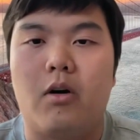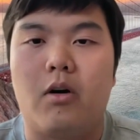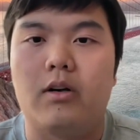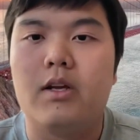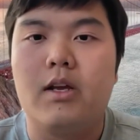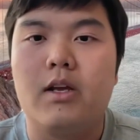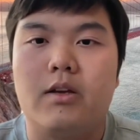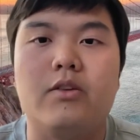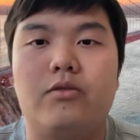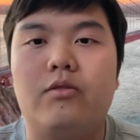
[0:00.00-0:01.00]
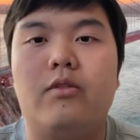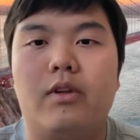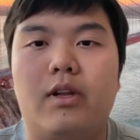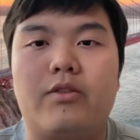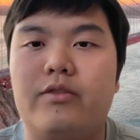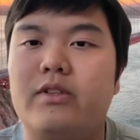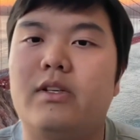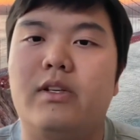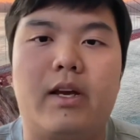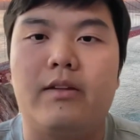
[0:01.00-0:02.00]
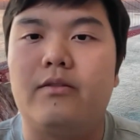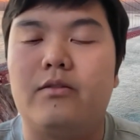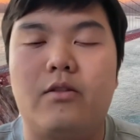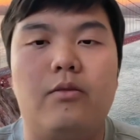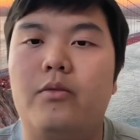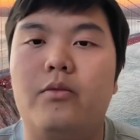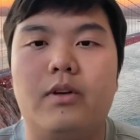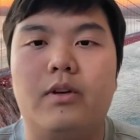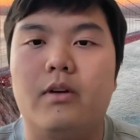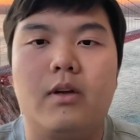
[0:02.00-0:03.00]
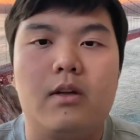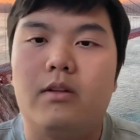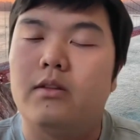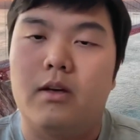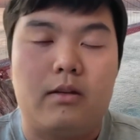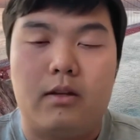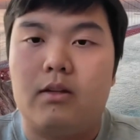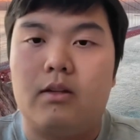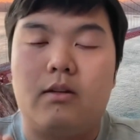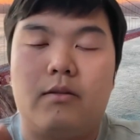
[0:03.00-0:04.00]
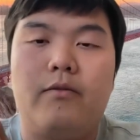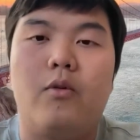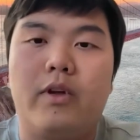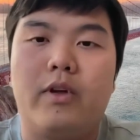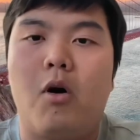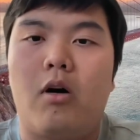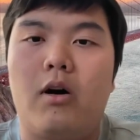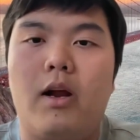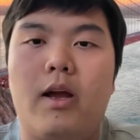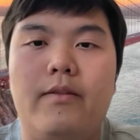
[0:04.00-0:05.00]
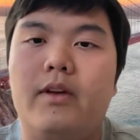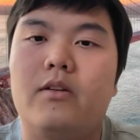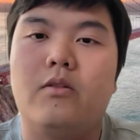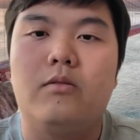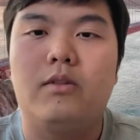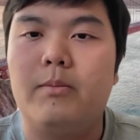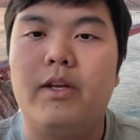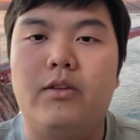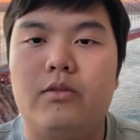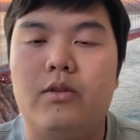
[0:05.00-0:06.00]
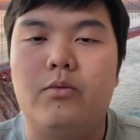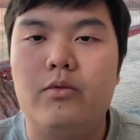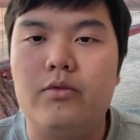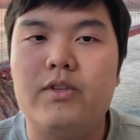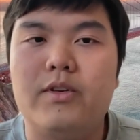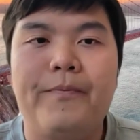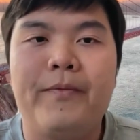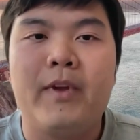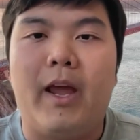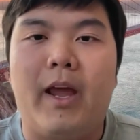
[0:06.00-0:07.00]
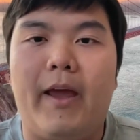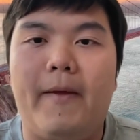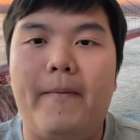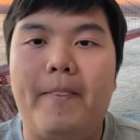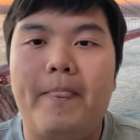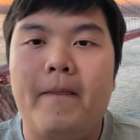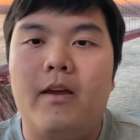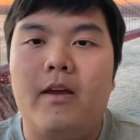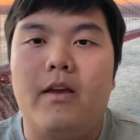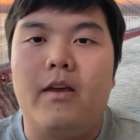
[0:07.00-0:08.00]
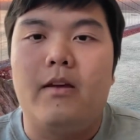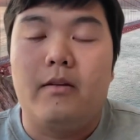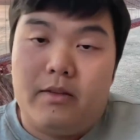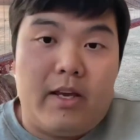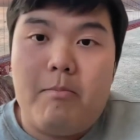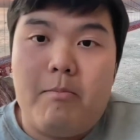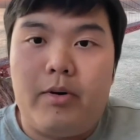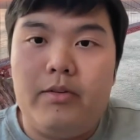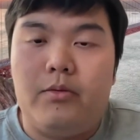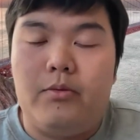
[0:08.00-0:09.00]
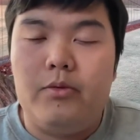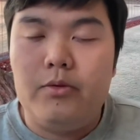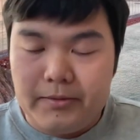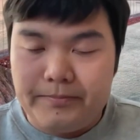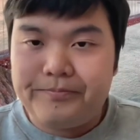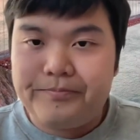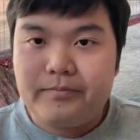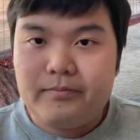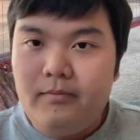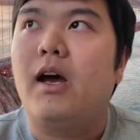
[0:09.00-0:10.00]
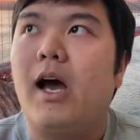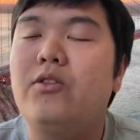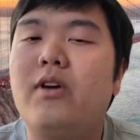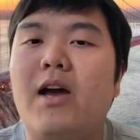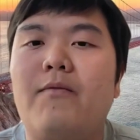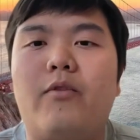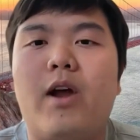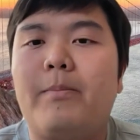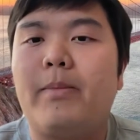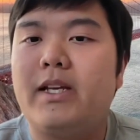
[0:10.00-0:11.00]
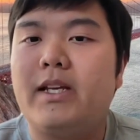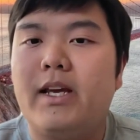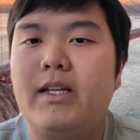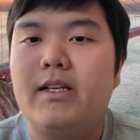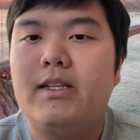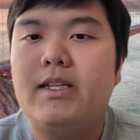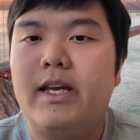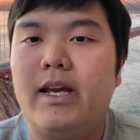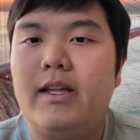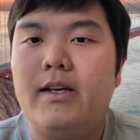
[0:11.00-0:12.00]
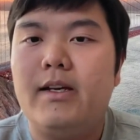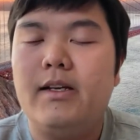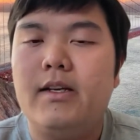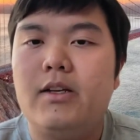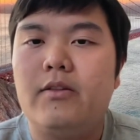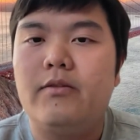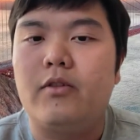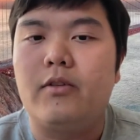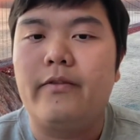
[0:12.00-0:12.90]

part because electricity can go through the foliar part and then go deep into the roots, and they can burn the root. I don't have replicated data for